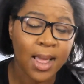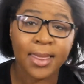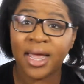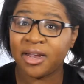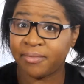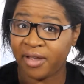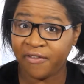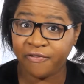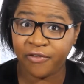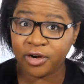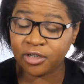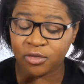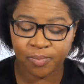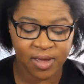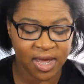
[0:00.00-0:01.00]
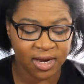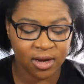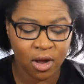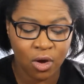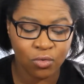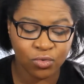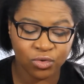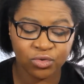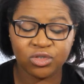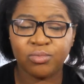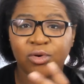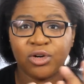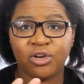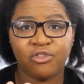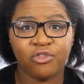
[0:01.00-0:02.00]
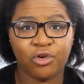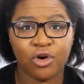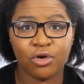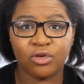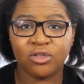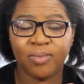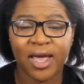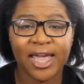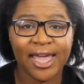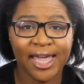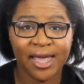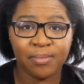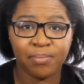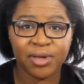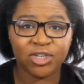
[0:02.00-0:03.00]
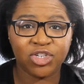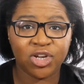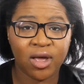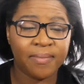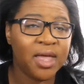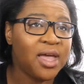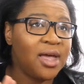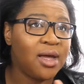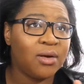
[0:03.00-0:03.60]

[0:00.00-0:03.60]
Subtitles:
Like my first pick, which was Murder of Crows by Anne Bishop.